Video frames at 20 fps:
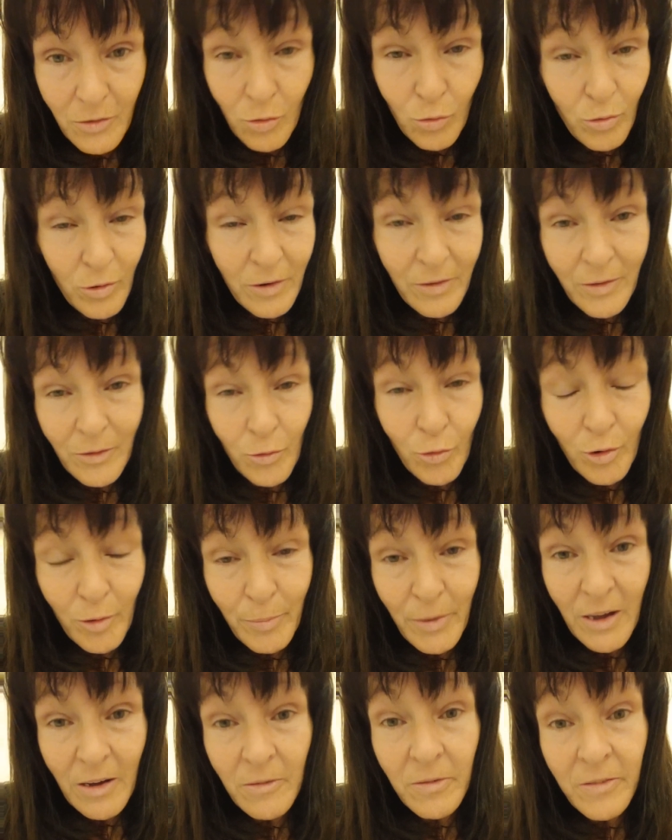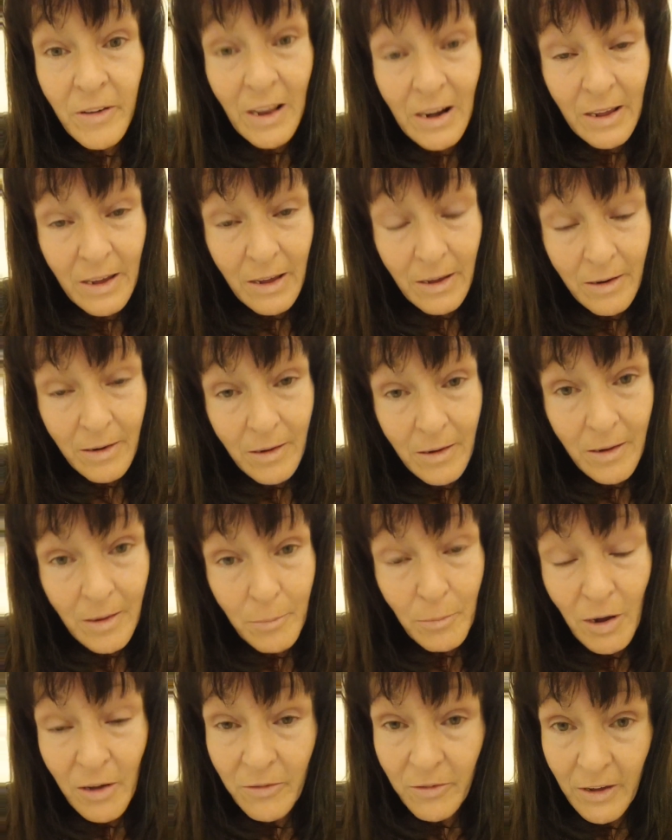talking to the Lord about feeling it in
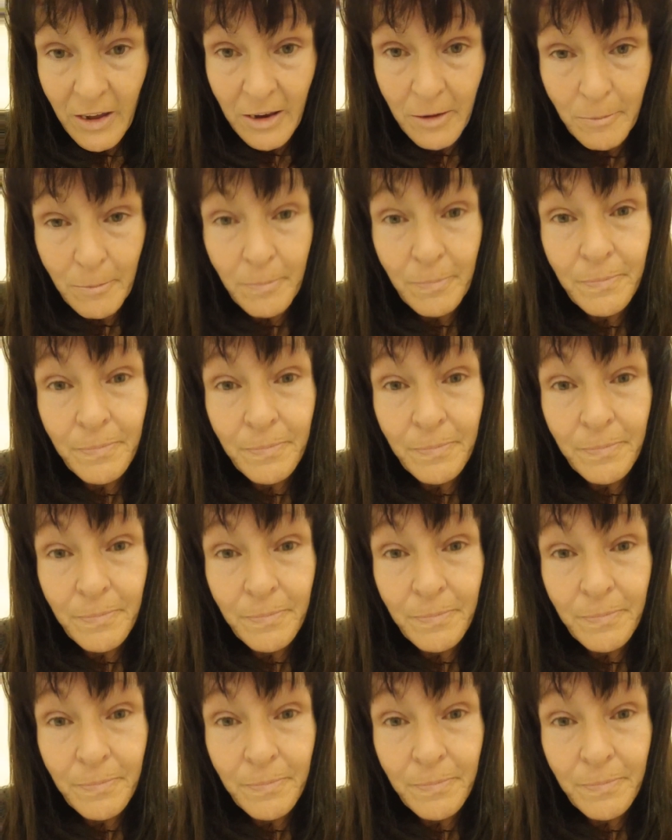my feet.